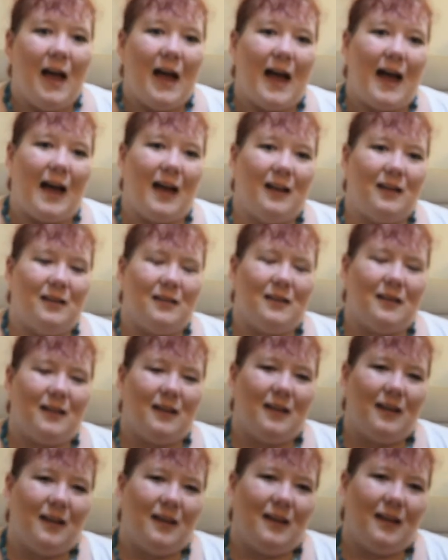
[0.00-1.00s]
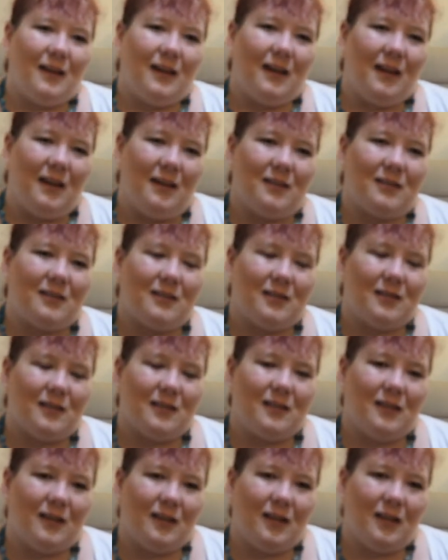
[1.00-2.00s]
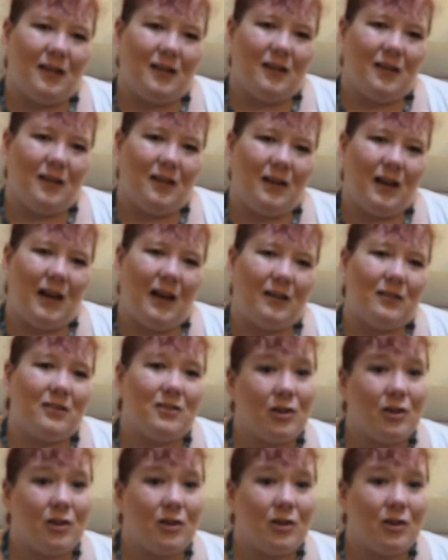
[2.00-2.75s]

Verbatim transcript: And it's it's